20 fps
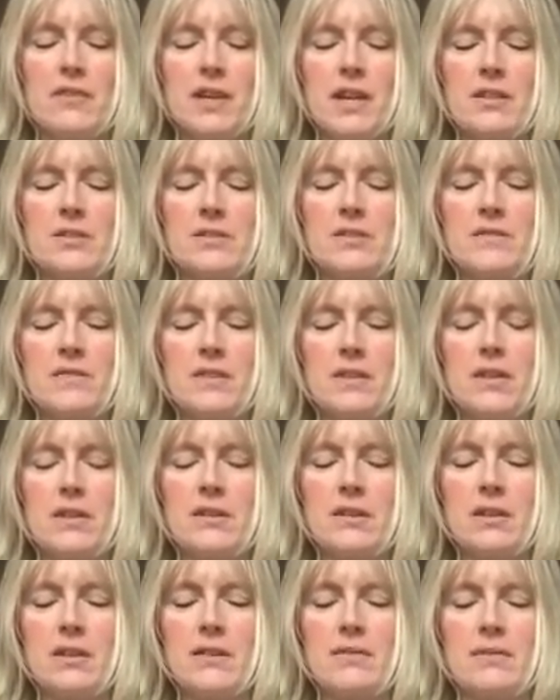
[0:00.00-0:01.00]
those of
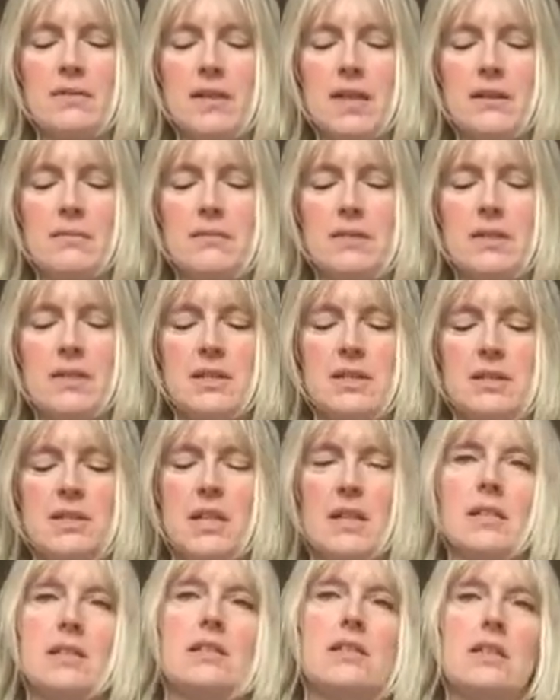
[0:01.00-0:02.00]
you that have sent me
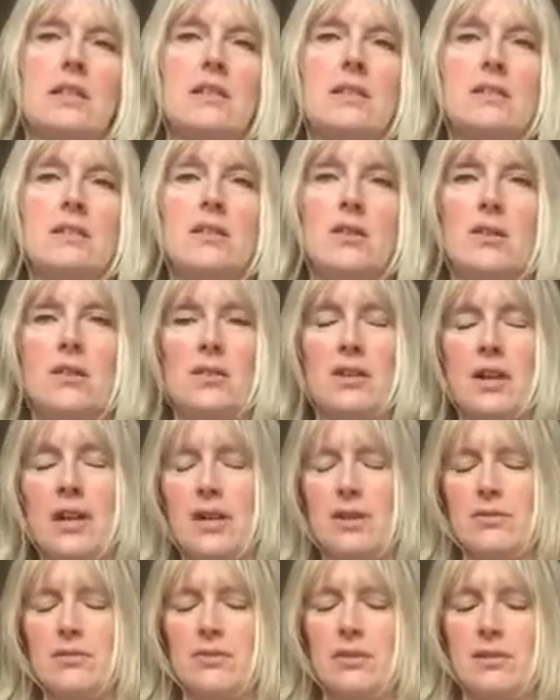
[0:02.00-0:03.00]
suggestions on
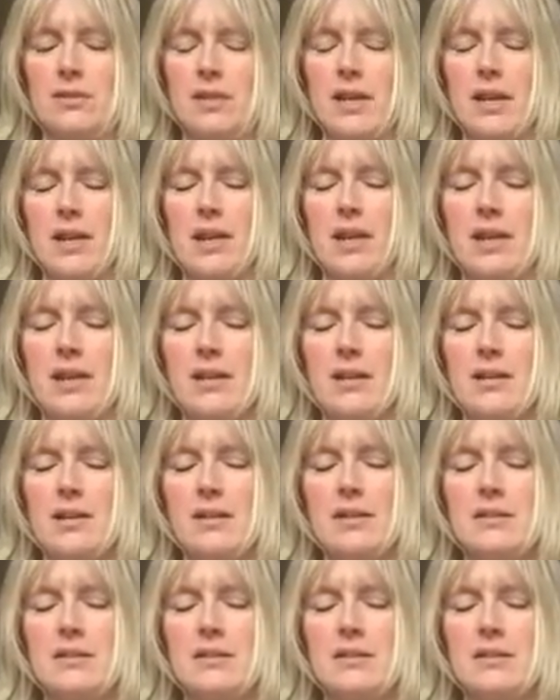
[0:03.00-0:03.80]
how to say